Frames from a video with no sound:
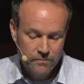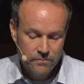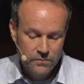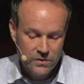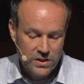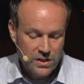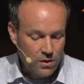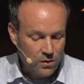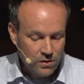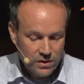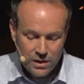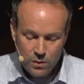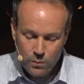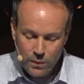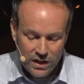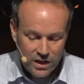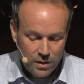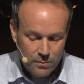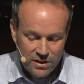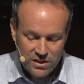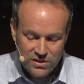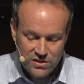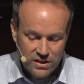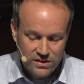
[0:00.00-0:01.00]
The only way to
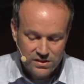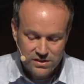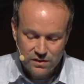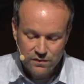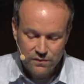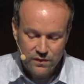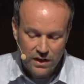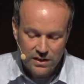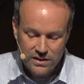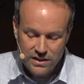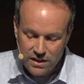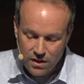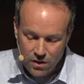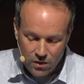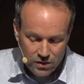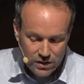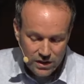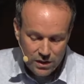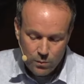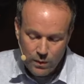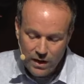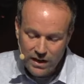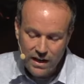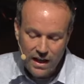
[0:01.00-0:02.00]
be justified, the
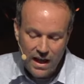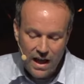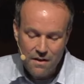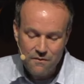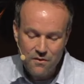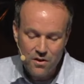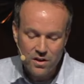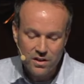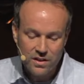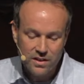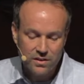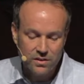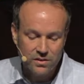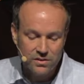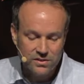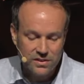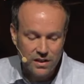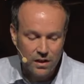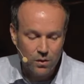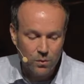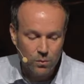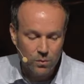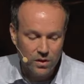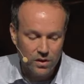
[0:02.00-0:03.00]
only way to have our guilt
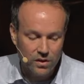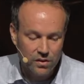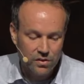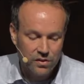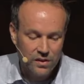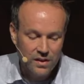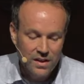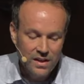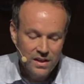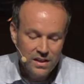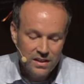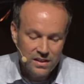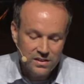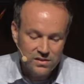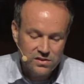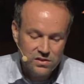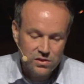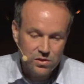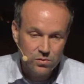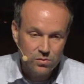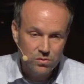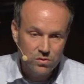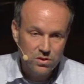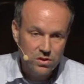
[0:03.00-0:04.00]
dealt with, is
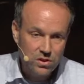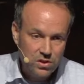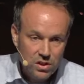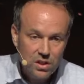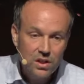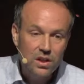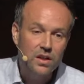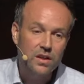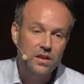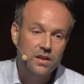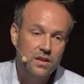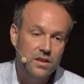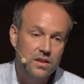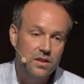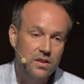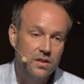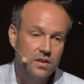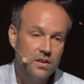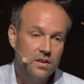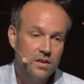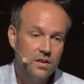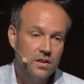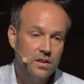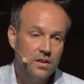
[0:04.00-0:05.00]
to look
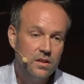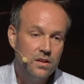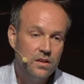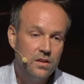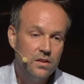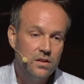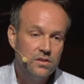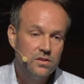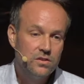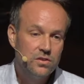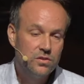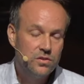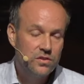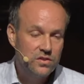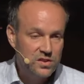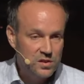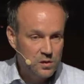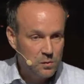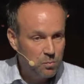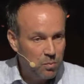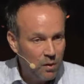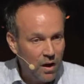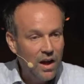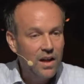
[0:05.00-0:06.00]
to the
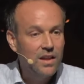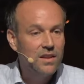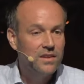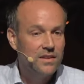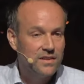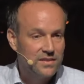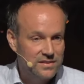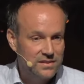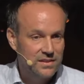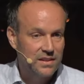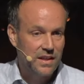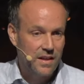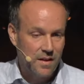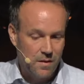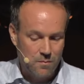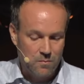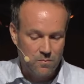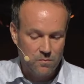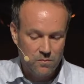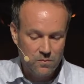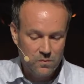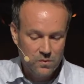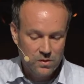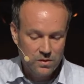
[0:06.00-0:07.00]
spotless Lamb,
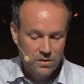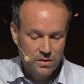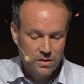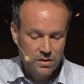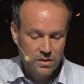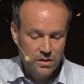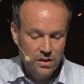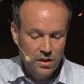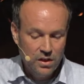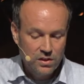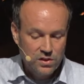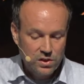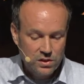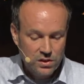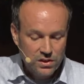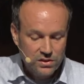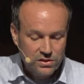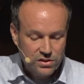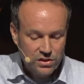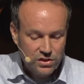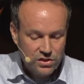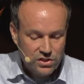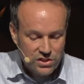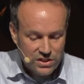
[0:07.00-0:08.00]
to look
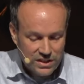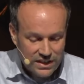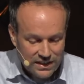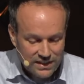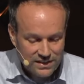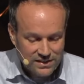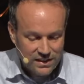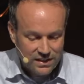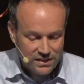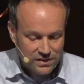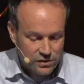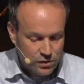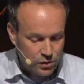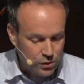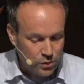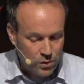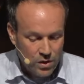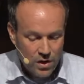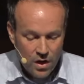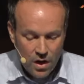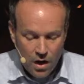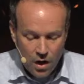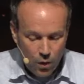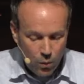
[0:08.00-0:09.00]
to Jesus, who
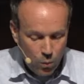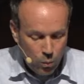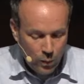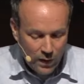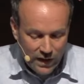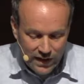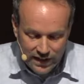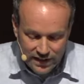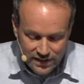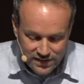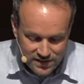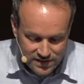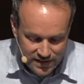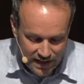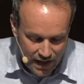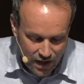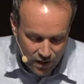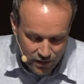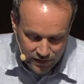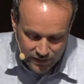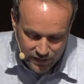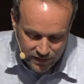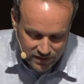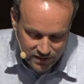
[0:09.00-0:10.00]
a ways
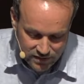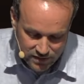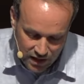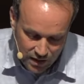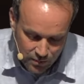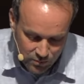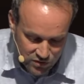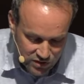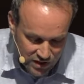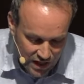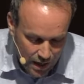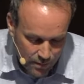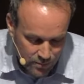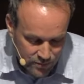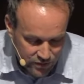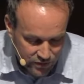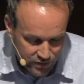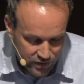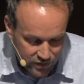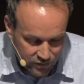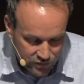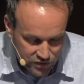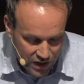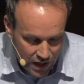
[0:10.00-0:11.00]
down in this same chapter,
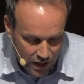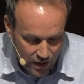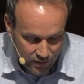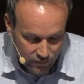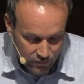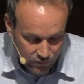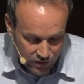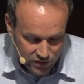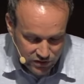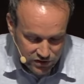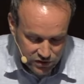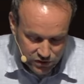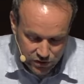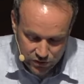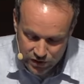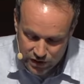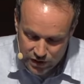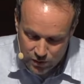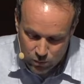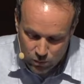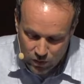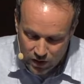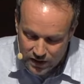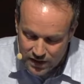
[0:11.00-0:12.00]
in verse
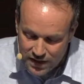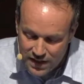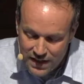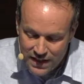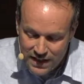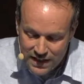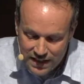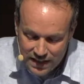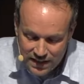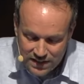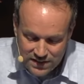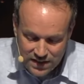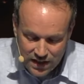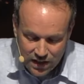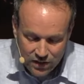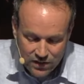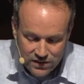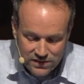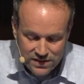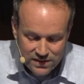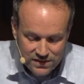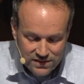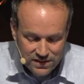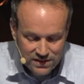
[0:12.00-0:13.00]
31, he
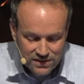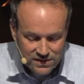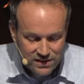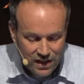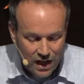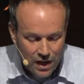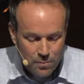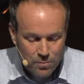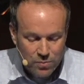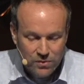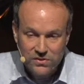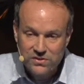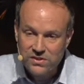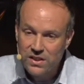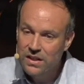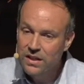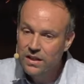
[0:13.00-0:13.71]
tells his disciples,